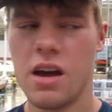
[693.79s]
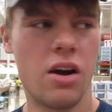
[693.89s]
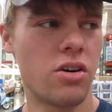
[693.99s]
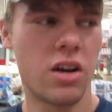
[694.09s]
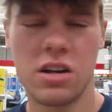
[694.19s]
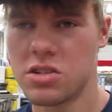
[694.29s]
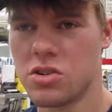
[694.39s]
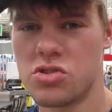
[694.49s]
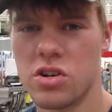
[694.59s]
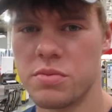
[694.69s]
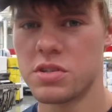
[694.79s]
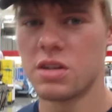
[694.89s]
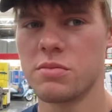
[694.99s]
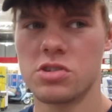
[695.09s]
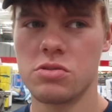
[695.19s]
Our Costco trip is
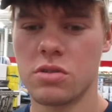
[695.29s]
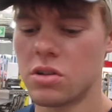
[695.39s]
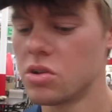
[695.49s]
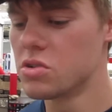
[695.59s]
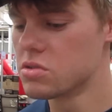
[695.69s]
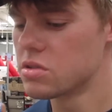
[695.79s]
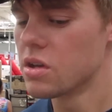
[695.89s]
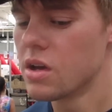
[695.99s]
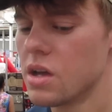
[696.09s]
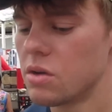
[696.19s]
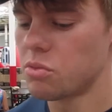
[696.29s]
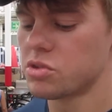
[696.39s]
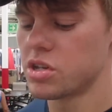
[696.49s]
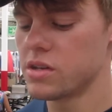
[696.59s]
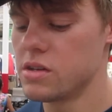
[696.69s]
coming to a close. We'll
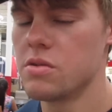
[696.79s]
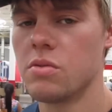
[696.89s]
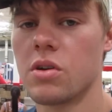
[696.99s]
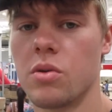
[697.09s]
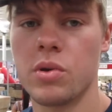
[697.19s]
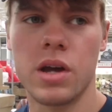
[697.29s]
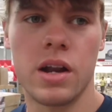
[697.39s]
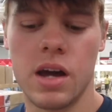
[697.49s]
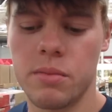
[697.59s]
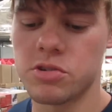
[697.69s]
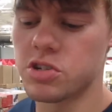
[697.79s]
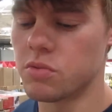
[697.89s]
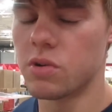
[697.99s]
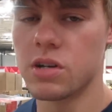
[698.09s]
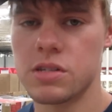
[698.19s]
tell you what all we got and how much it
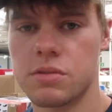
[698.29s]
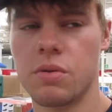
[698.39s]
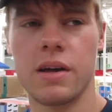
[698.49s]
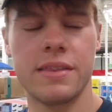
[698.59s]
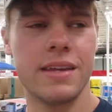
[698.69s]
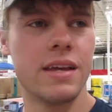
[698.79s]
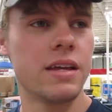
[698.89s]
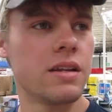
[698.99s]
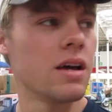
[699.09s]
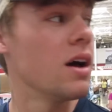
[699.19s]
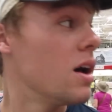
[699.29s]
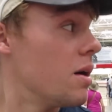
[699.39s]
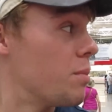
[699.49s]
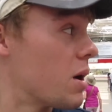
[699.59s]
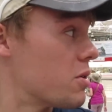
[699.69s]
was at the end.
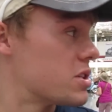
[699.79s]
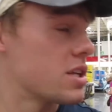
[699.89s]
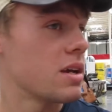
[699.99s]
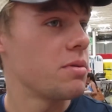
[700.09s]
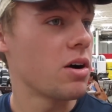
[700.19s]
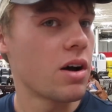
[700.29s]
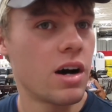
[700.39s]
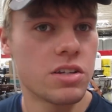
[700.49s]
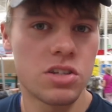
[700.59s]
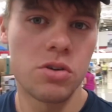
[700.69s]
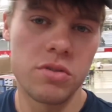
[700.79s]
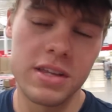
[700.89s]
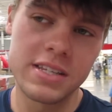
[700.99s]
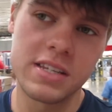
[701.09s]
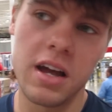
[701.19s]
But I would say about Costco,
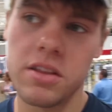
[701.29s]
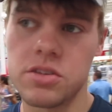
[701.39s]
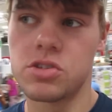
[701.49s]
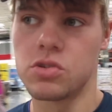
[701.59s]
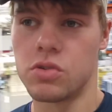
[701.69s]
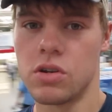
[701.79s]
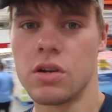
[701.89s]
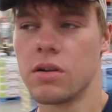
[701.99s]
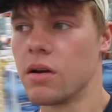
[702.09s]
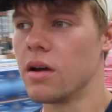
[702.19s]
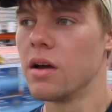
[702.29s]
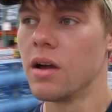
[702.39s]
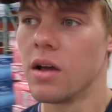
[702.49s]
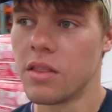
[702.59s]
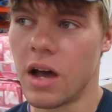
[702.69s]
this side of the store,
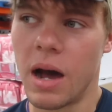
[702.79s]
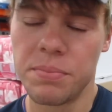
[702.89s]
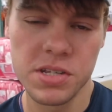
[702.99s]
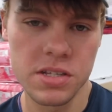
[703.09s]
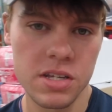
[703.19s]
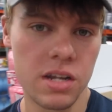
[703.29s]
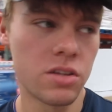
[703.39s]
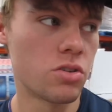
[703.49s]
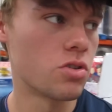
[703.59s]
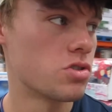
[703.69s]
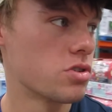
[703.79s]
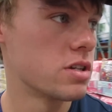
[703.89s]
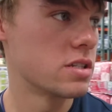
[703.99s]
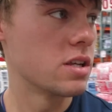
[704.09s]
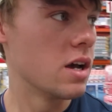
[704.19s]
the opposite side of the
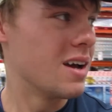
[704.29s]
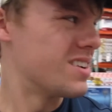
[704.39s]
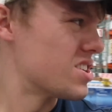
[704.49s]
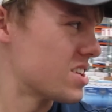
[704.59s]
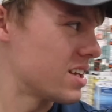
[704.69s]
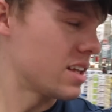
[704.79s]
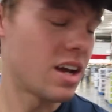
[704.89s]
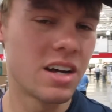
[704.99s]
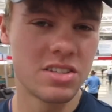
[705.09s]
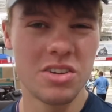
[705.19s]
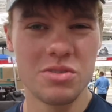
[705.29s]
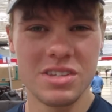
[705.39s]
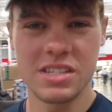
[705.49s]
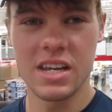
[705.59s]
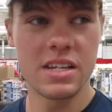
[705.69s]
groceries, just like at Costco in
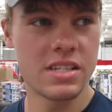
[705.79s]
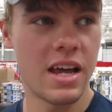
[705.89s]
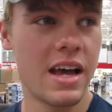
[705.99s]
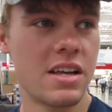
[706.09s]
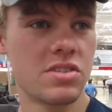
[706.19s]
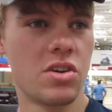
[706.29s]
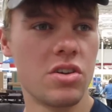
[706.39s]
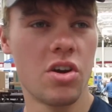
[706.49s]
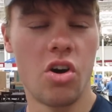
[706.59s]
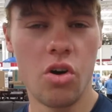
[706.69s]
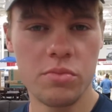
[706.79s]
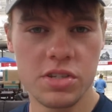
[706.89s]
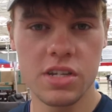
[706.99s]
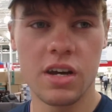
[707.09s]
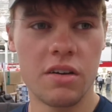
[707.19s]
the States, it has all your home
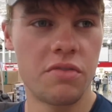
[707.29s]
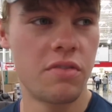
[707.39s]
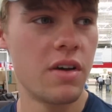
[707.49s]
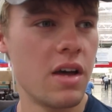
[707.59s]
stuff,